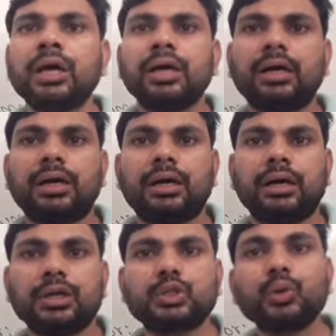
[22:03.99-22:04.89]

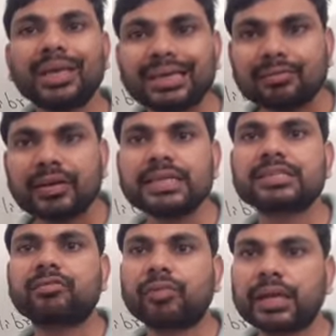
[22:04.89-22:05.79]
to increase
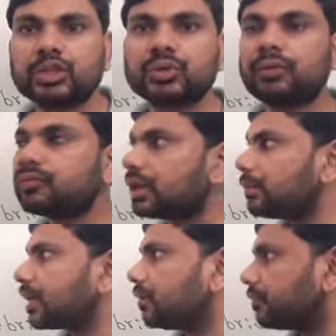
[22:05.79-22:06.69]
rate of
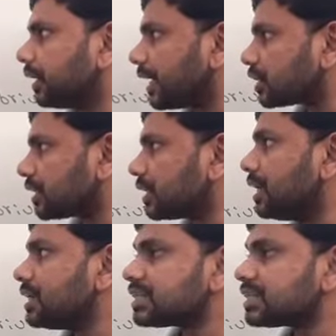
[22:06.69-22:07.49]
chemical reaction.